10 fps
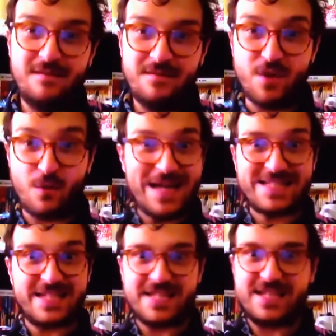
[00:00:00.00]
The rest
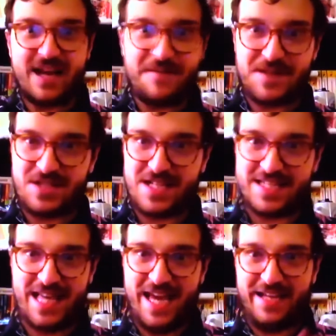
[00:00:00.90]
of the stuff is just
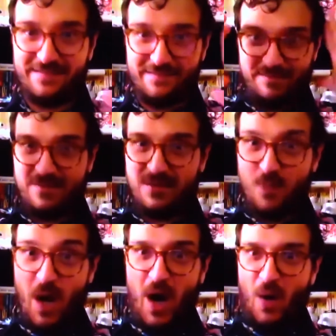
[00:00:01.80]
like,
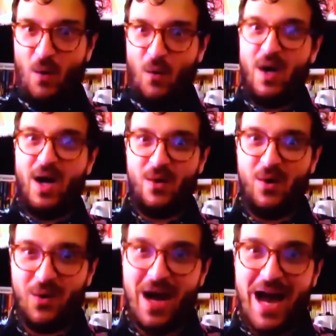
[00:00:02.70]

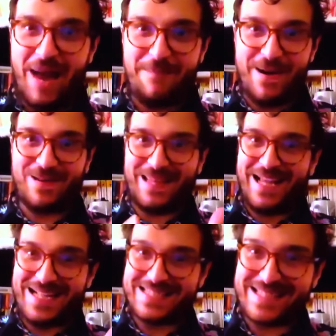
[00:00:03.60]
whoa, I barely
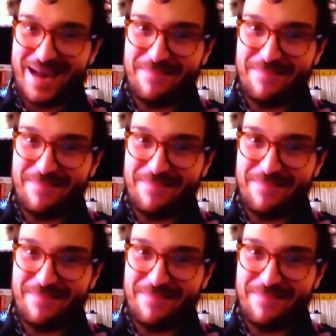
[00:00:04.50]
got step